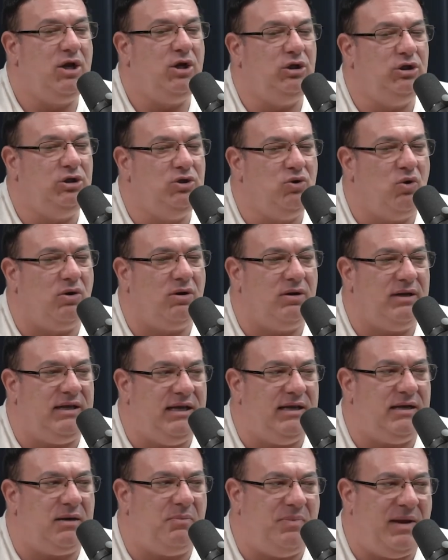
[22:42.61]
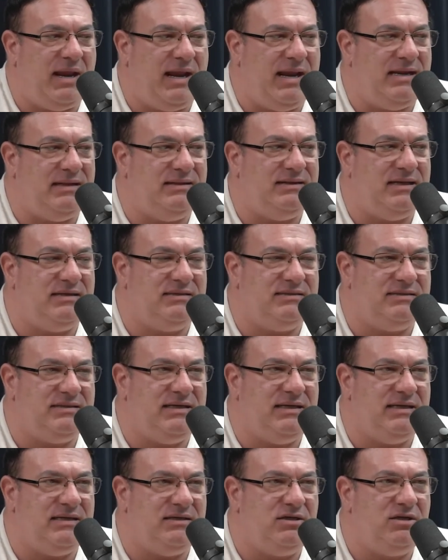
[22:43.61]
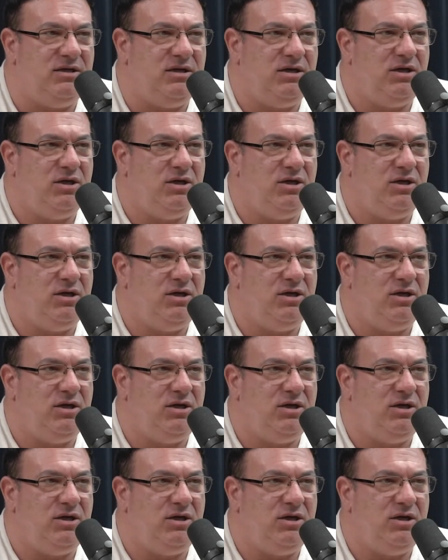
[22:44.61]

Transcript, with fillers: You're in a pain that is in